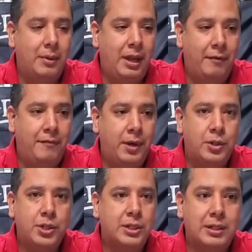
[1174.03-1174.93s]
If
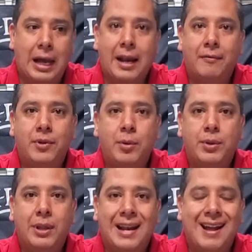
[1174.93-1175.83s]
you're just kind of
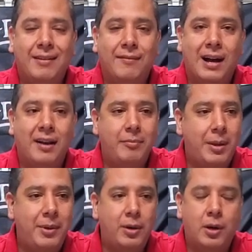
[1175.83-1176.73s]
doing the 9 to 5,
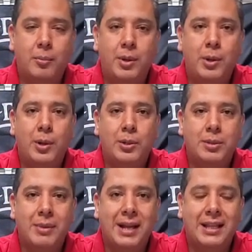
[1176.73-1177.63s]
maybe you're a commuter or
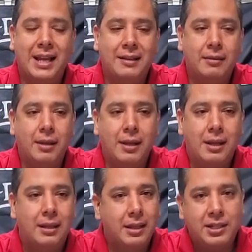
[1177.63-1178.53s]
something like that,
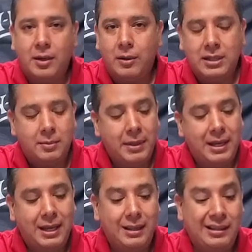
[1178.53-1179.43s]
then generally
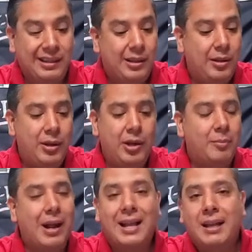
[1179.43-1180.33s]
speaking, you
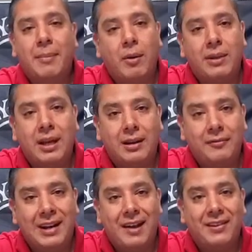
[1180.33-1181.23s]
could probably get by without
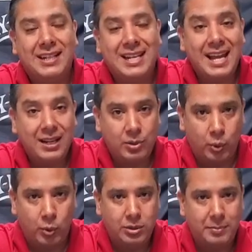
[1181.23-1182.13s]
even having to take
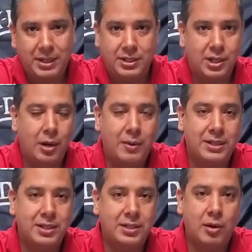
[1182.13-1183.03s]
tools because you could
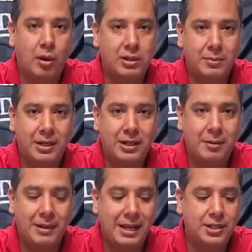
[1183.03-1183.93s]
always just call somebody to
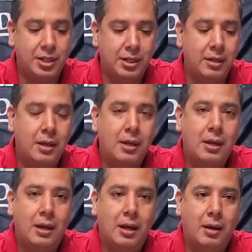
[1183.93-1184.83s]
come get you
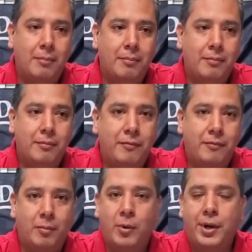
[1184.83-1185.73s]

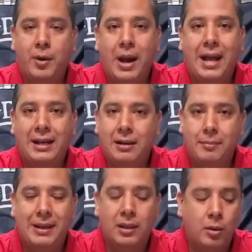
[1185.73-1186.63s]
from where you're at and
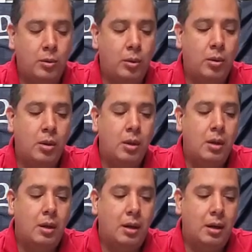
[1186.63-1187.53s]
it'd be local.
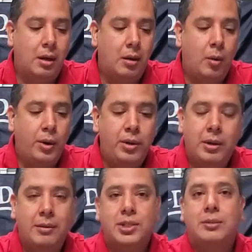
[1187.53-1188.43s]
Or you
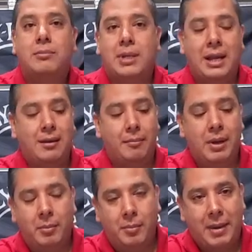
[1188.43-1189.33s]
can just take a
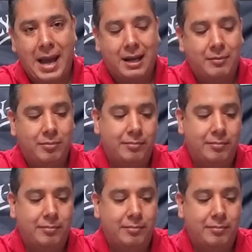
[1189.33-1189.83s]
minimum pack.